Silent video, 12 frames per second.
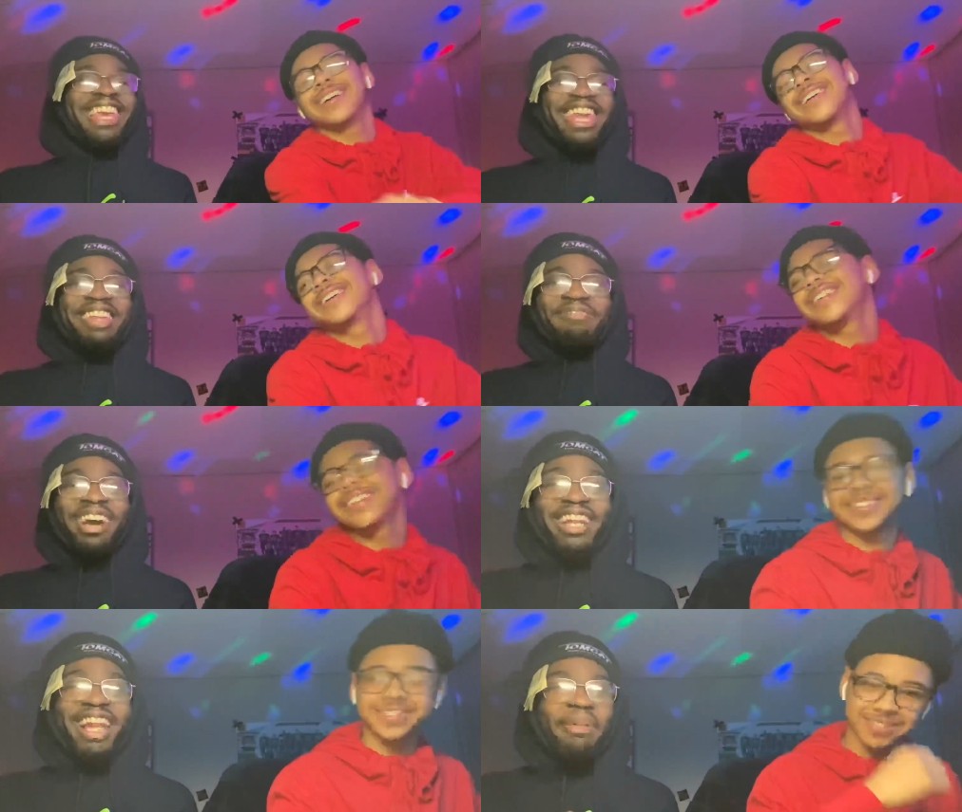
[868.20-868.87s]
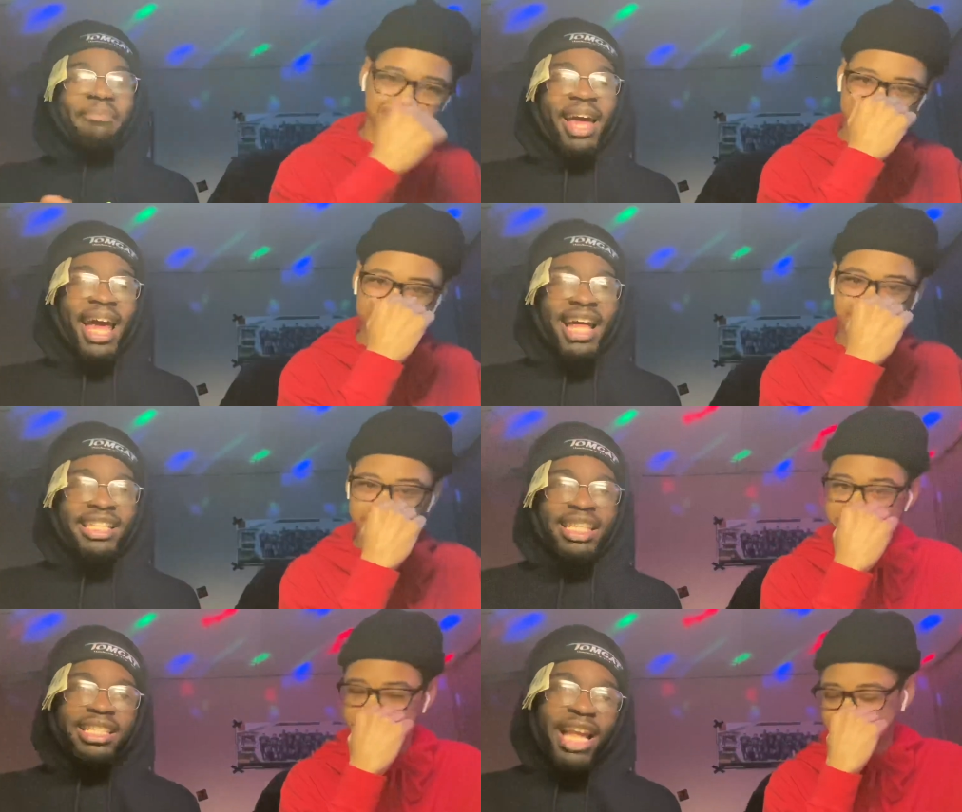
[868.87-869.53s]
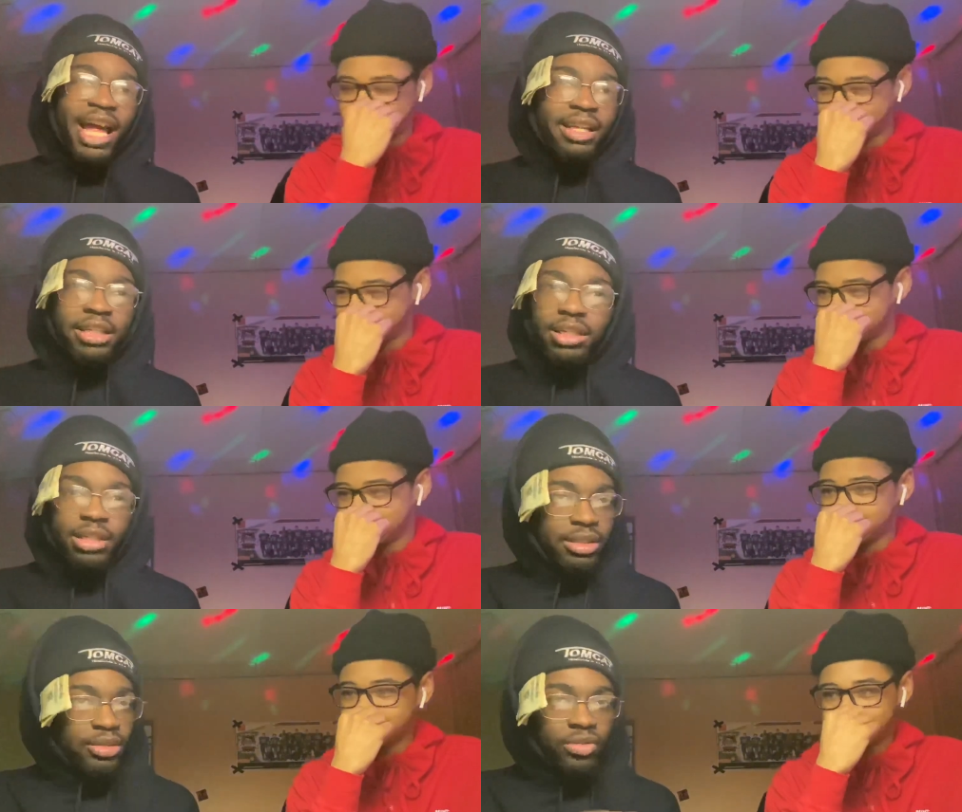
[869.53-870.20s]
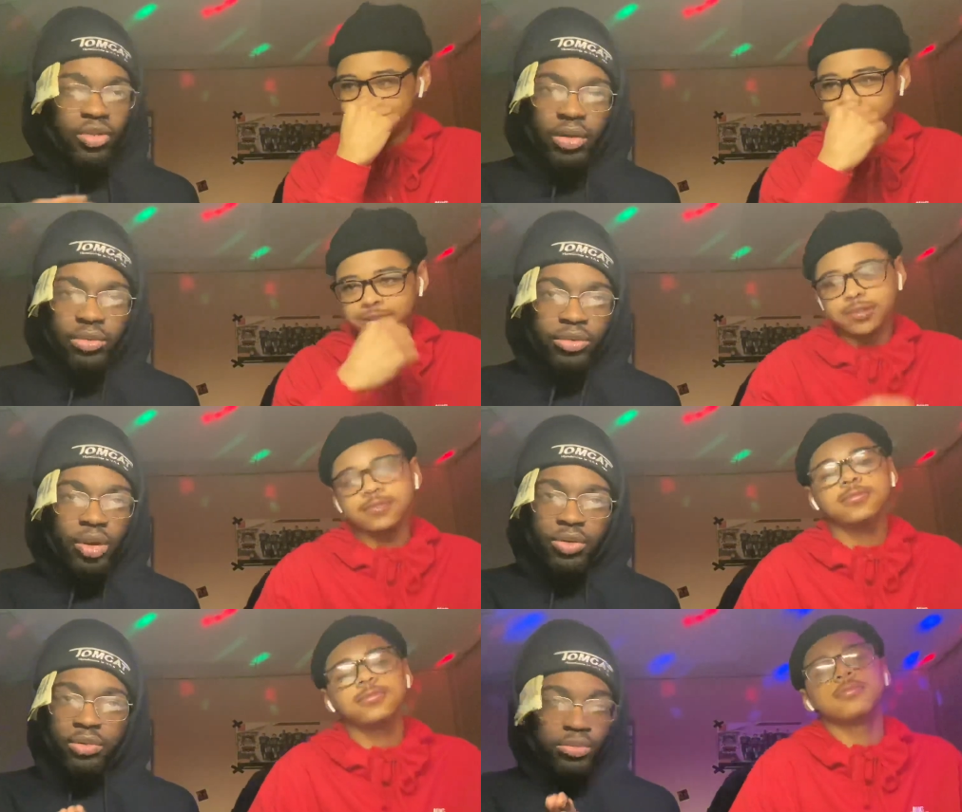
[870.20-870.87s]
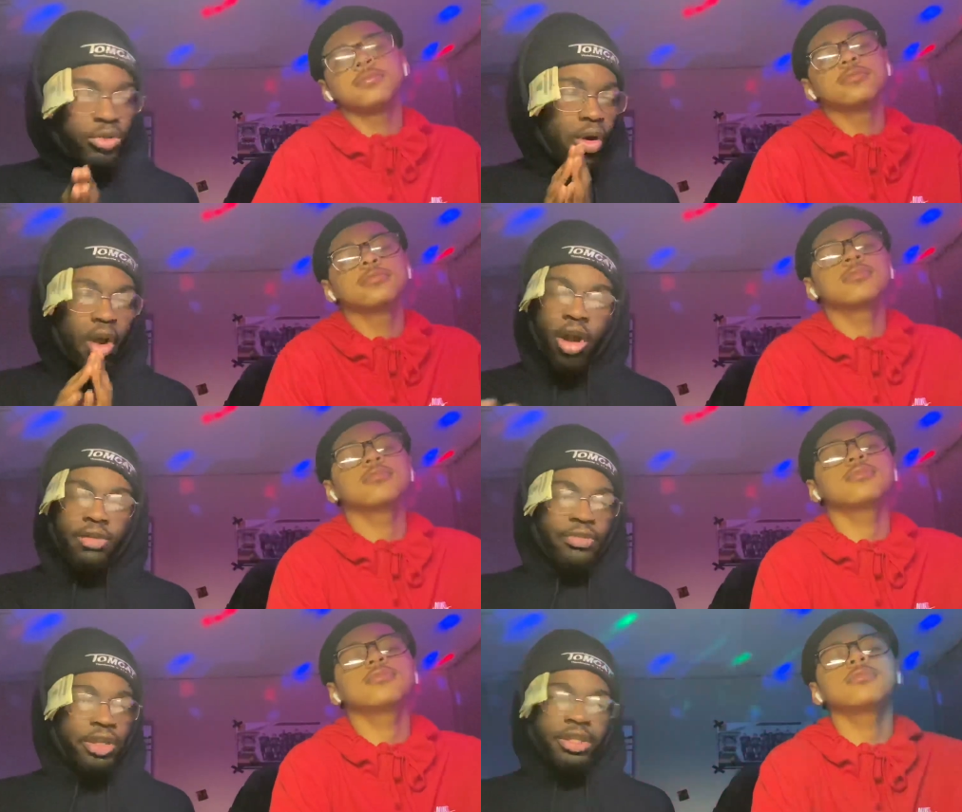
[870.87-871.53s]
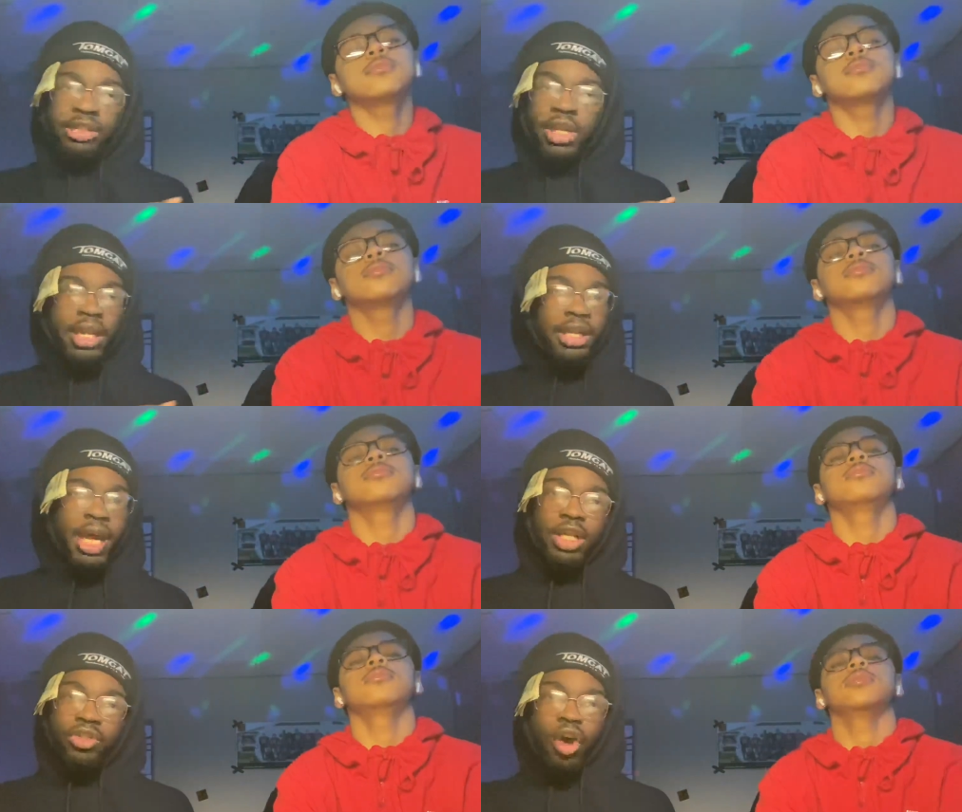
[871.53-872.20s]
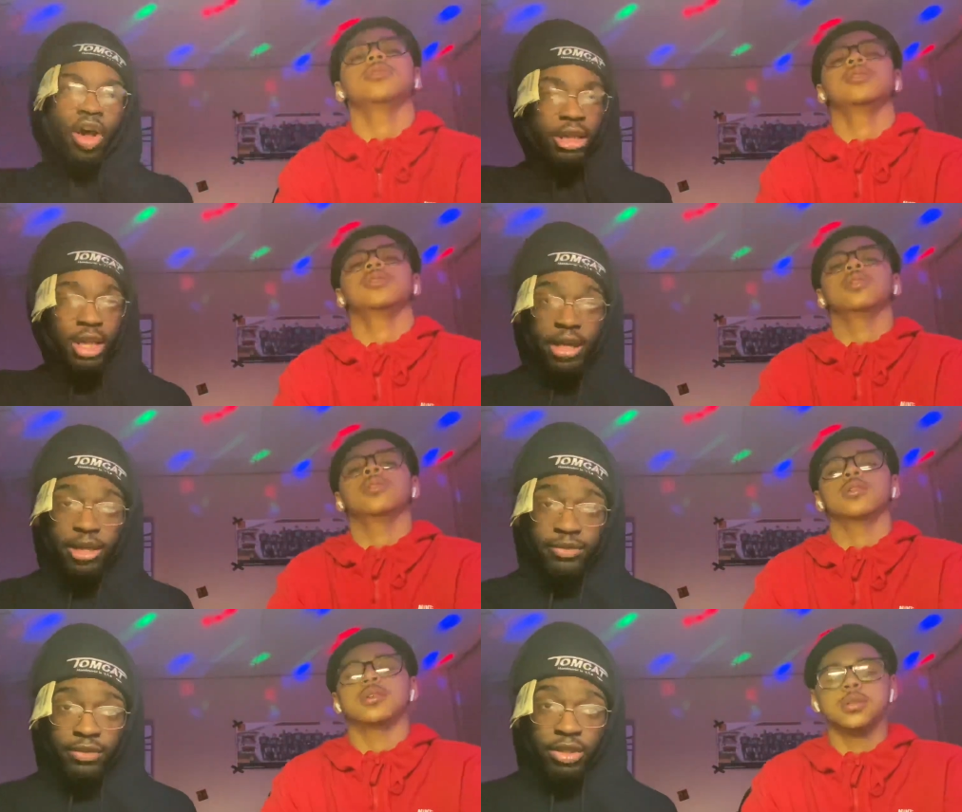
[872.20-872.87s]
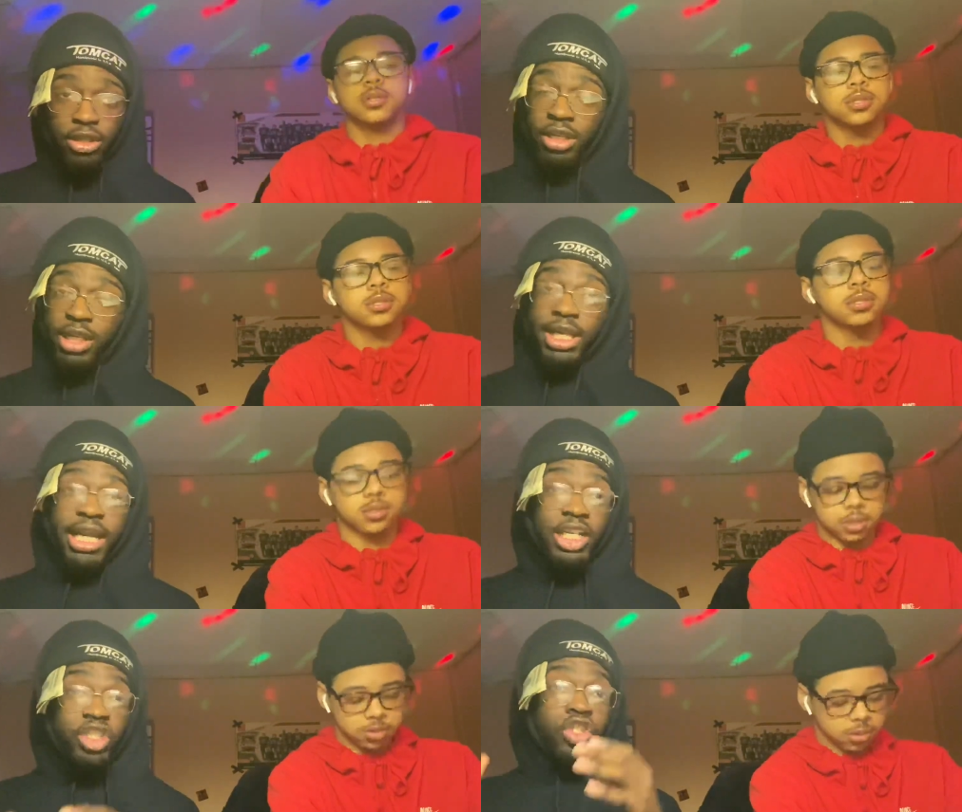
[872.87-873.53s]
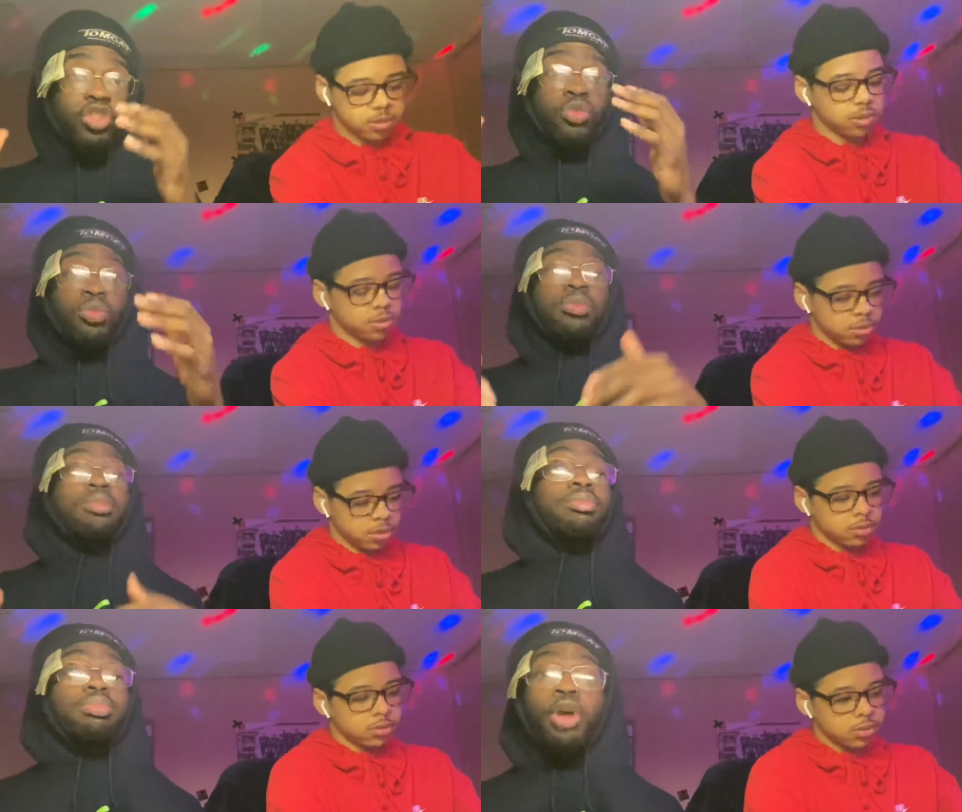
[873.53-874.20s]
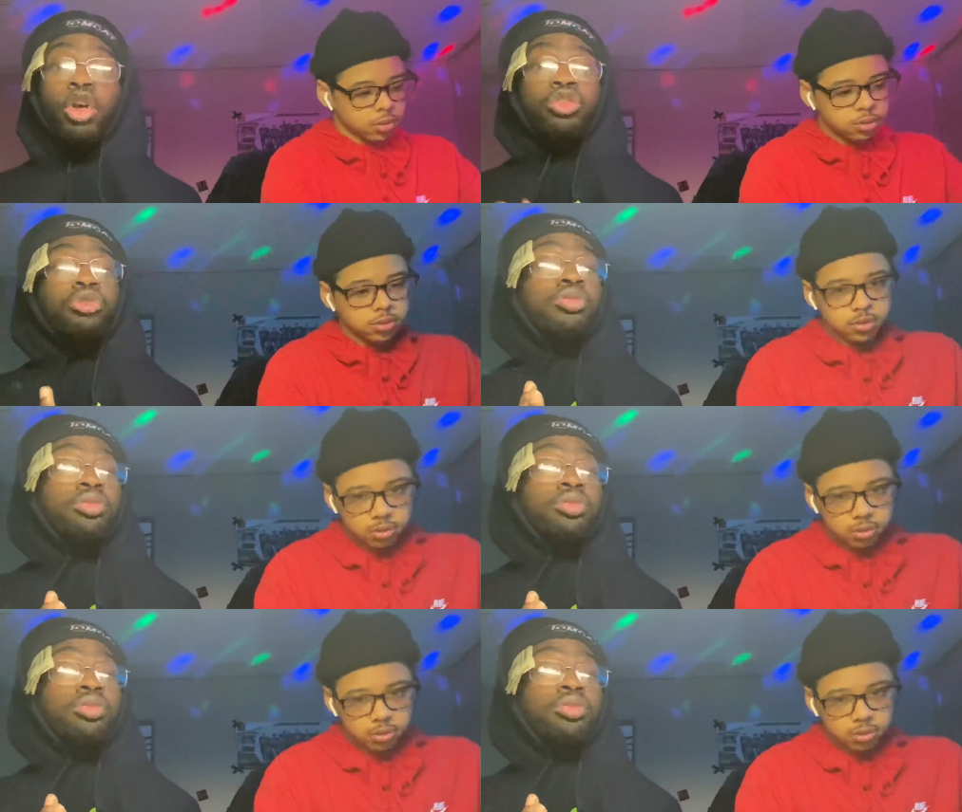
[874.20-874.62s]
Speaker 1: anybody that passed, it's not no no no hard feelings, none of that. It's all love. Yeah. It's just personal